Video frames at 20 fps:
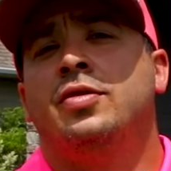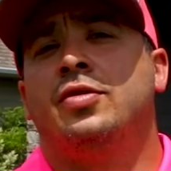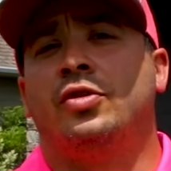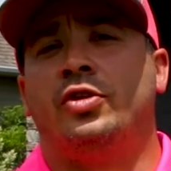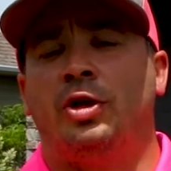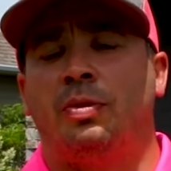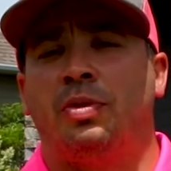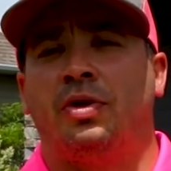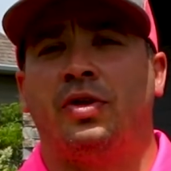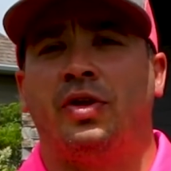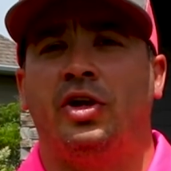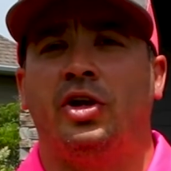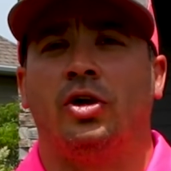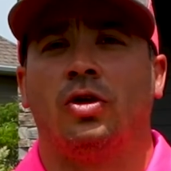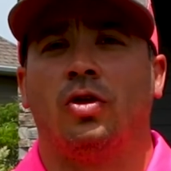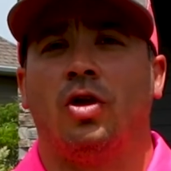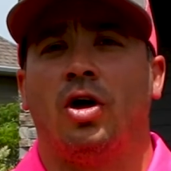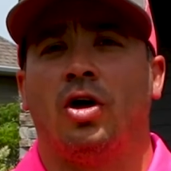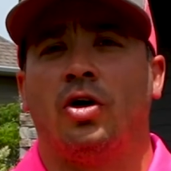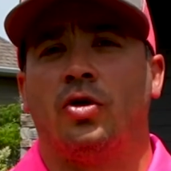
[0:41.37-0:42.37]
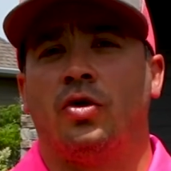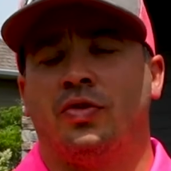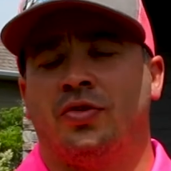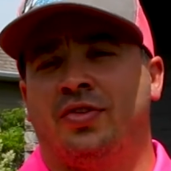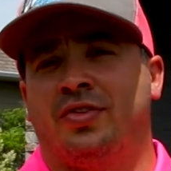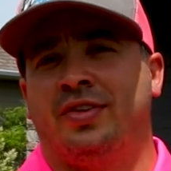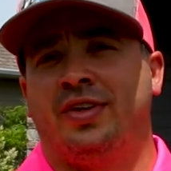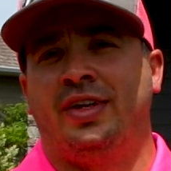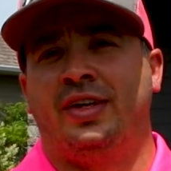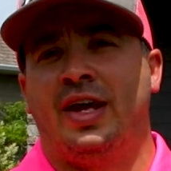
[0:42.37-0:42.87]
So typically your lawn goes
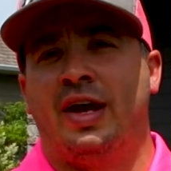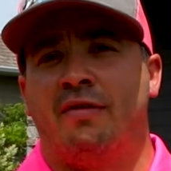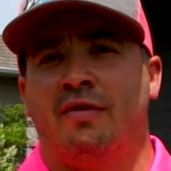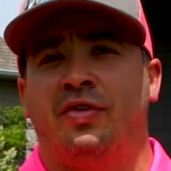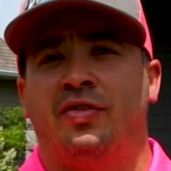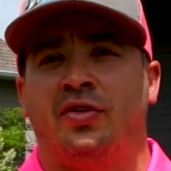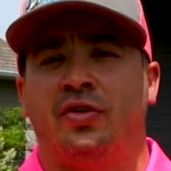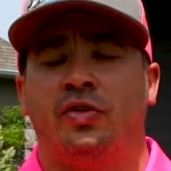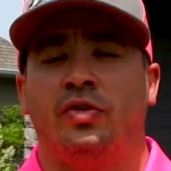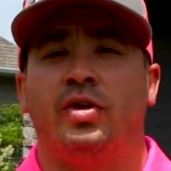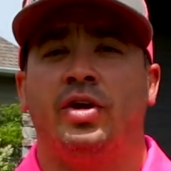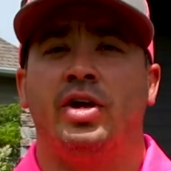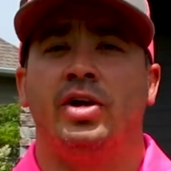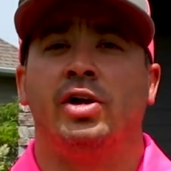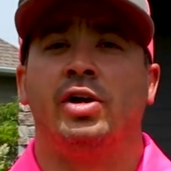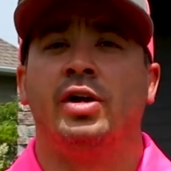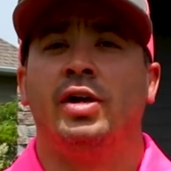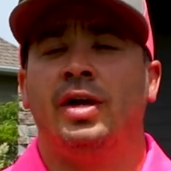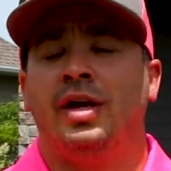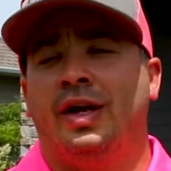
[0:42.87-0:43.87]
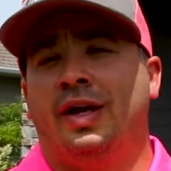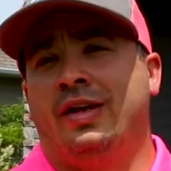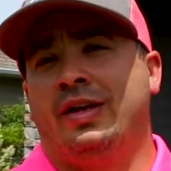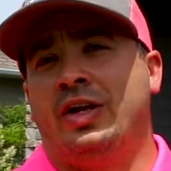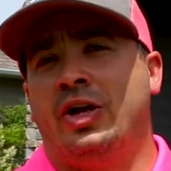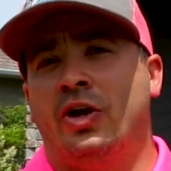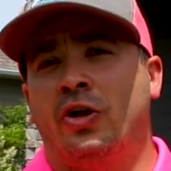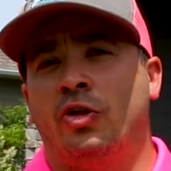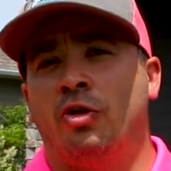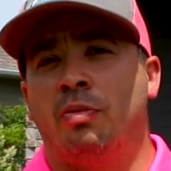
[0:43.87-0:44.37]
to seed every single year. And
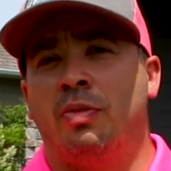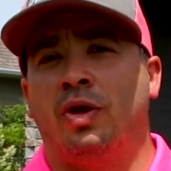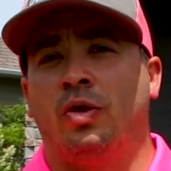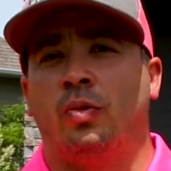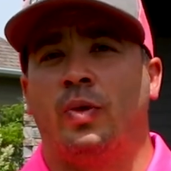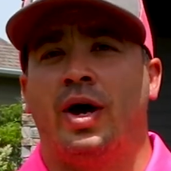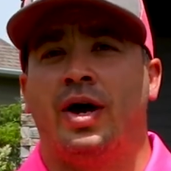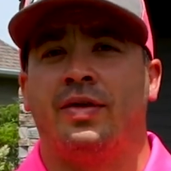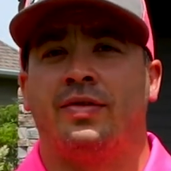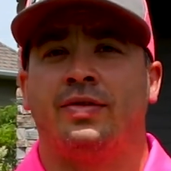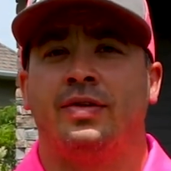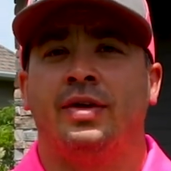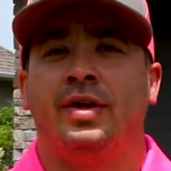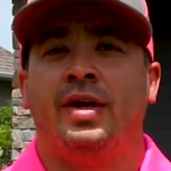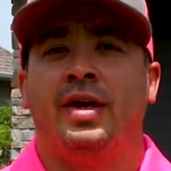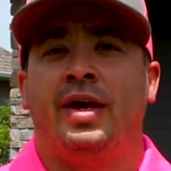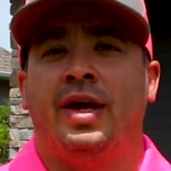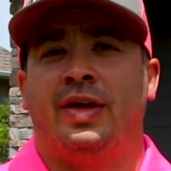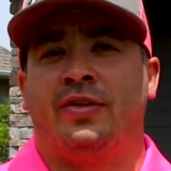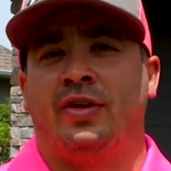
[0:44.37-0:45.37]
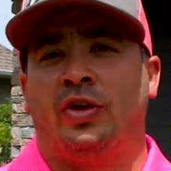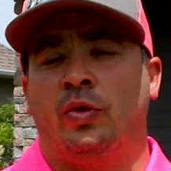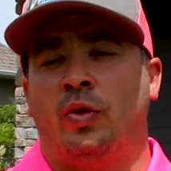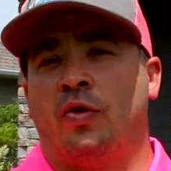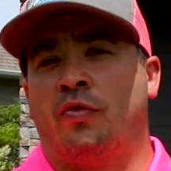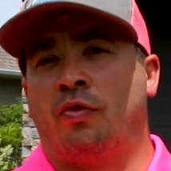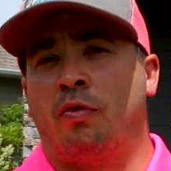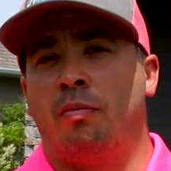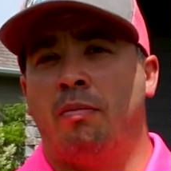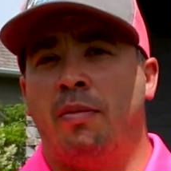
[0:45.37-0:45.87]
here in the Midwest, it's
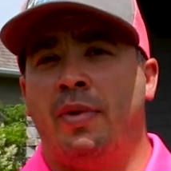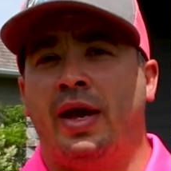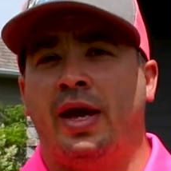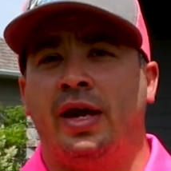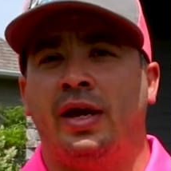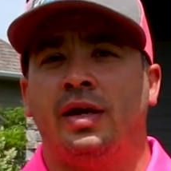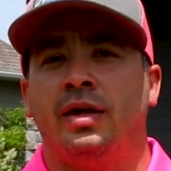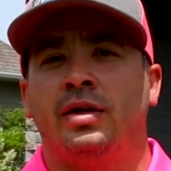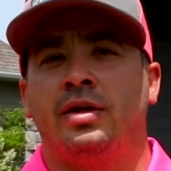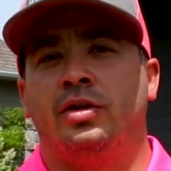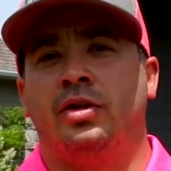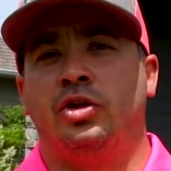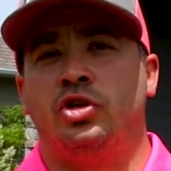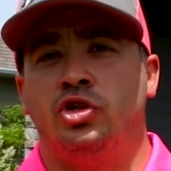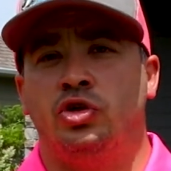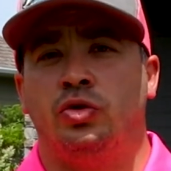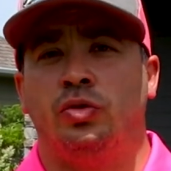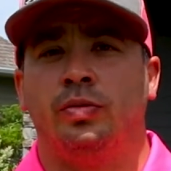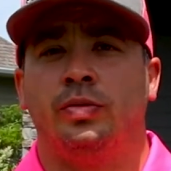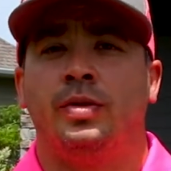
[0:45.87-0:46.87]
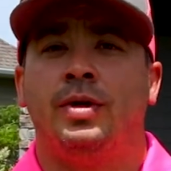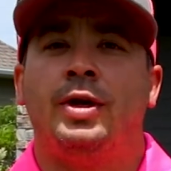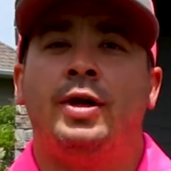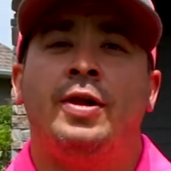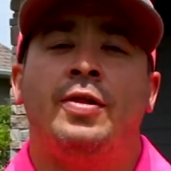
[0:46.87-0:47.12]
anywhere from May to June.